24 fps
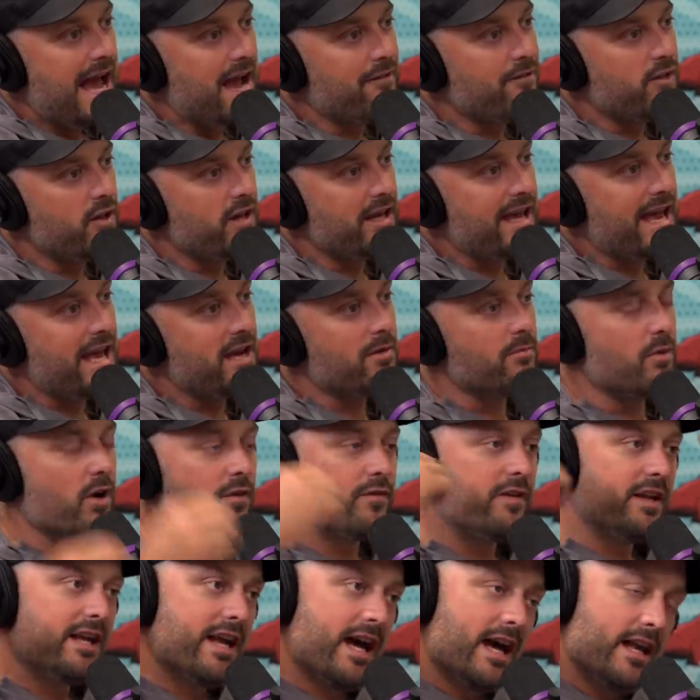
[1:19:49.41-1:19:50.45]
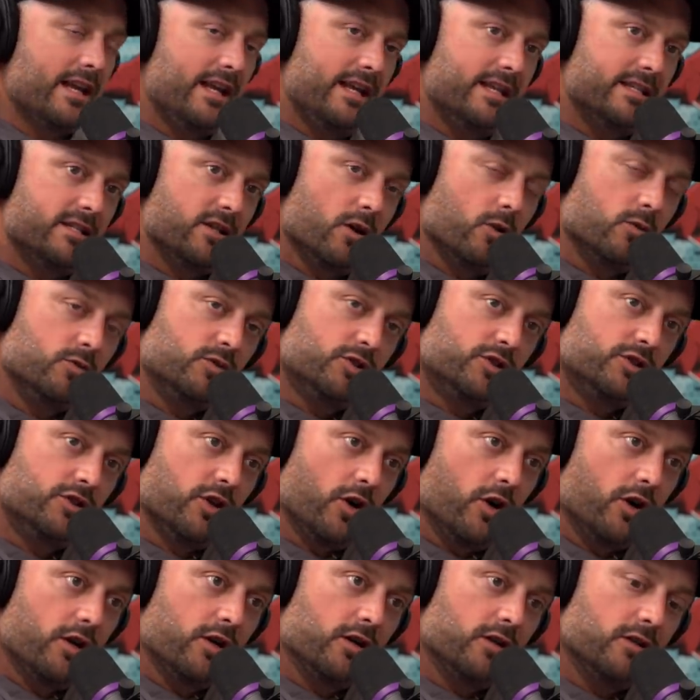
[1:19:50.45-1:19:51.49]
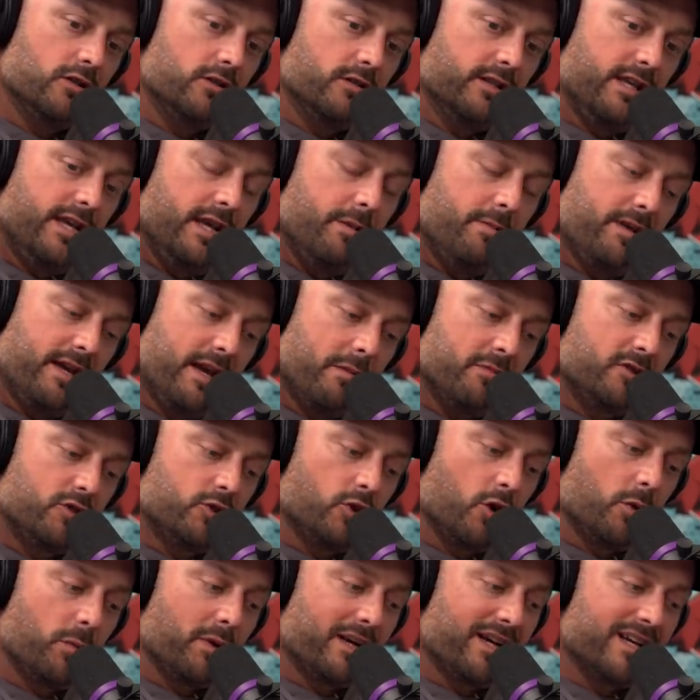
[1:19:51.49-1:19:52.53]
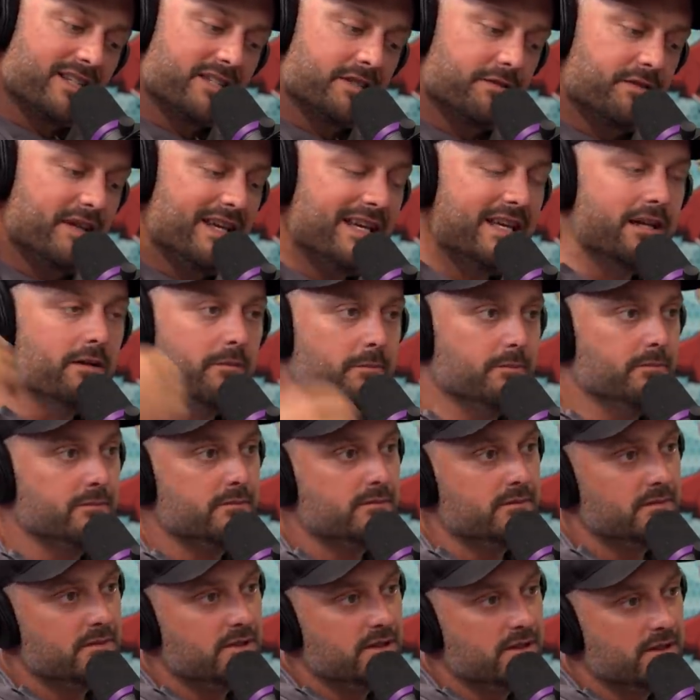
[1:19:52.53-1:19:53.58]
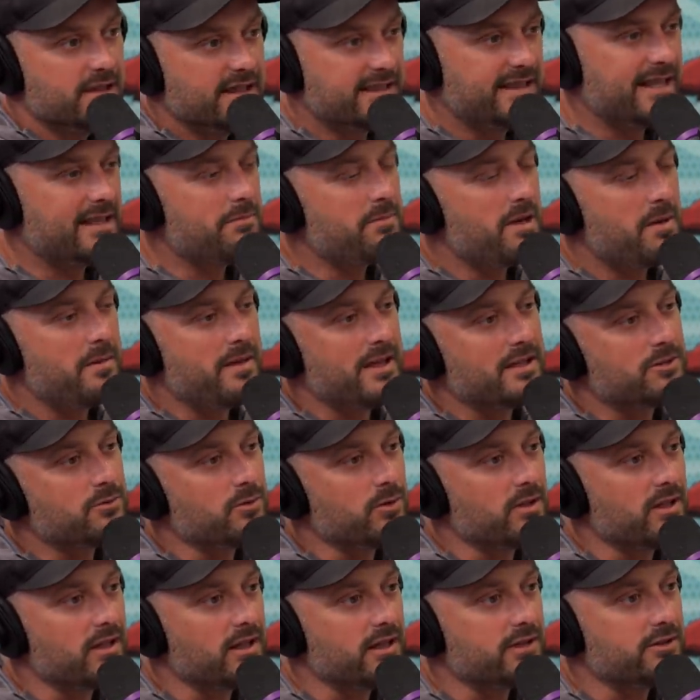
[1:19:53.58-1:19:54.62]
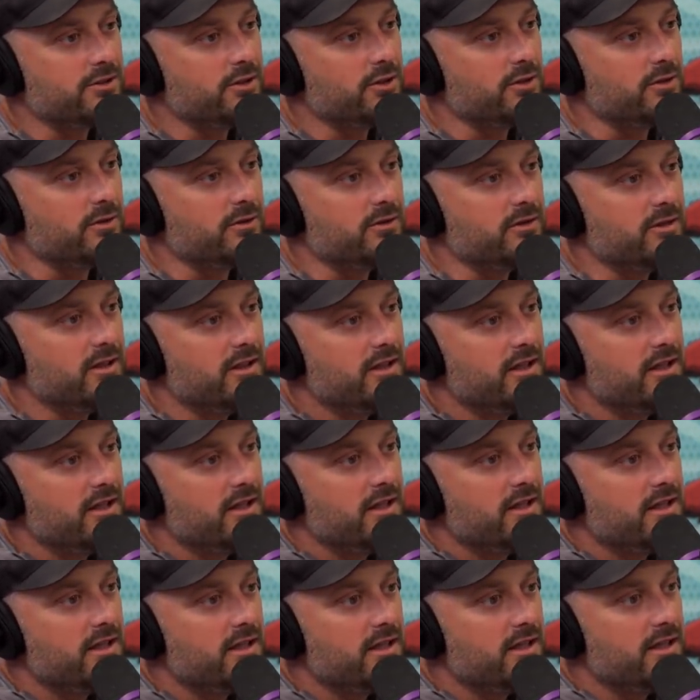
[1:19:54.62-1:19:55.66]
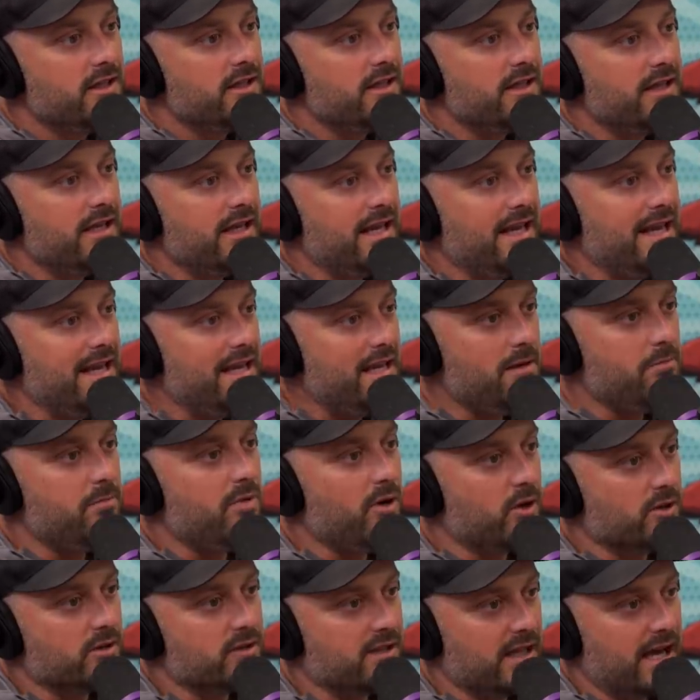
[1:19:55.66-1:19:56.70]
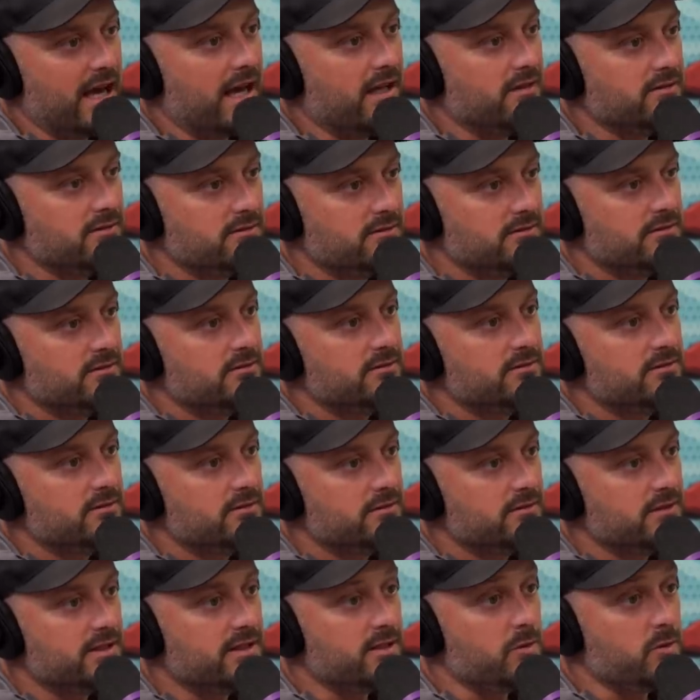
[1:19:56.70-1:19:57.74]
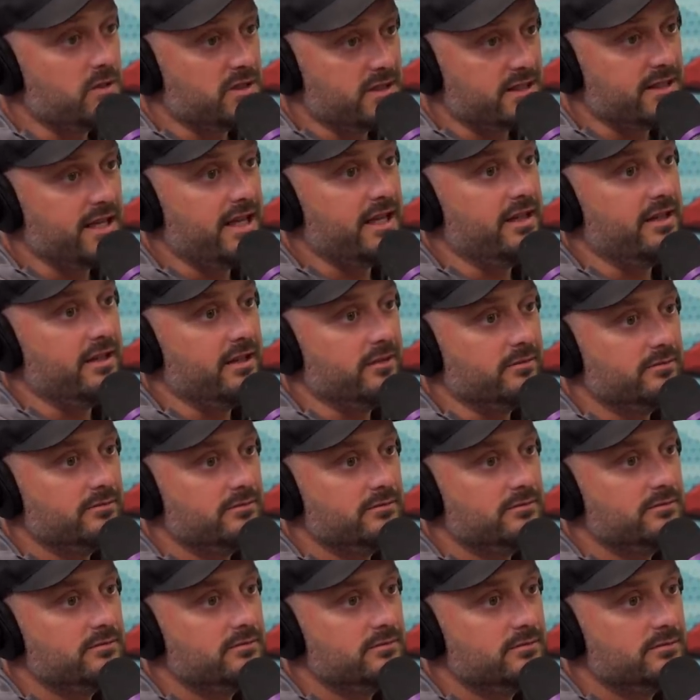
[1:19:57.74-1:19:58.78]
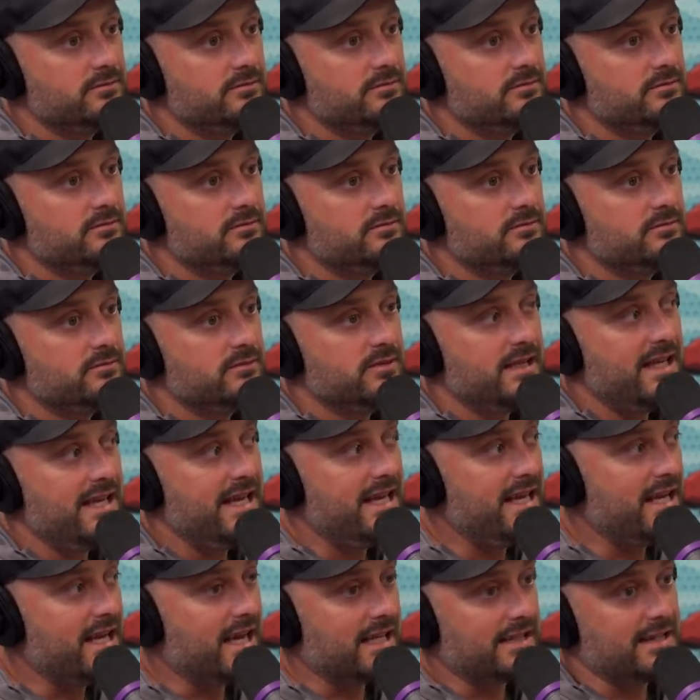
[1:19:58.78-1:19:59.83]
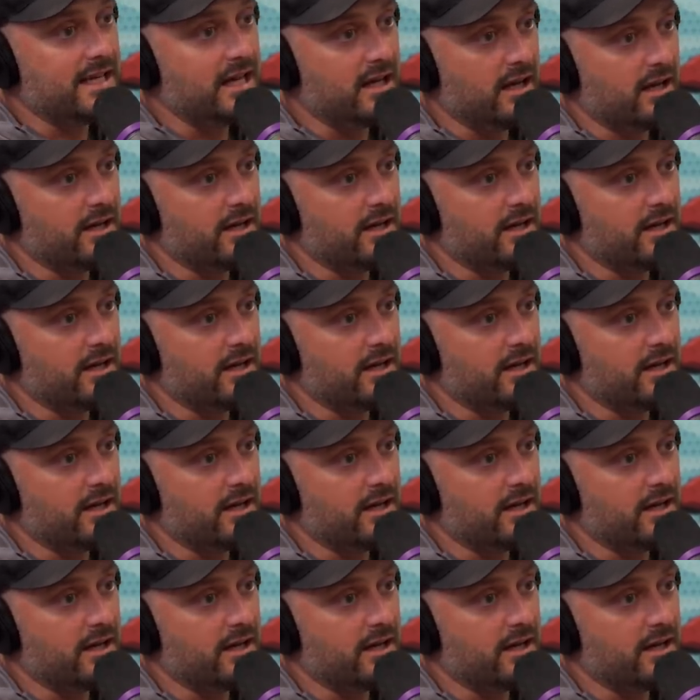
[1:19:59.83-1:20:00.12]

I feel like Eddie Murphy got his own star. He became a star because of him. Like that, maybe that's what, like, too. He built that because he was a stand up. He got that